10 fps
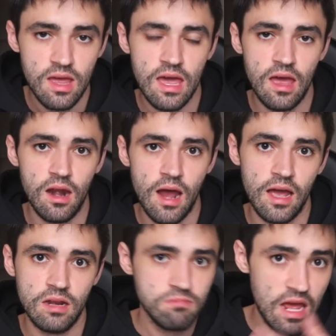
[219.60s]
and
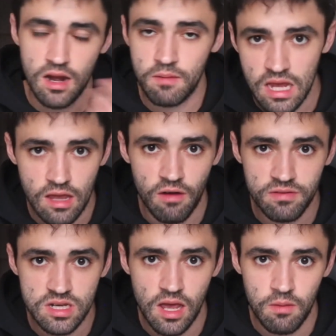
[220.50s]
I ended up taking off
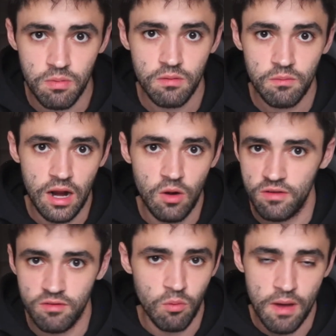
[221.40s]
the tape, but I don't
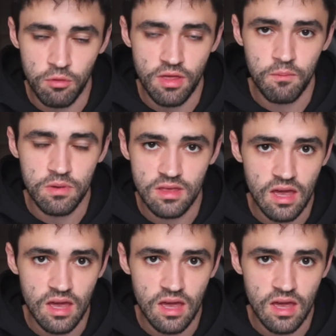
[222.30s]
even remember that being the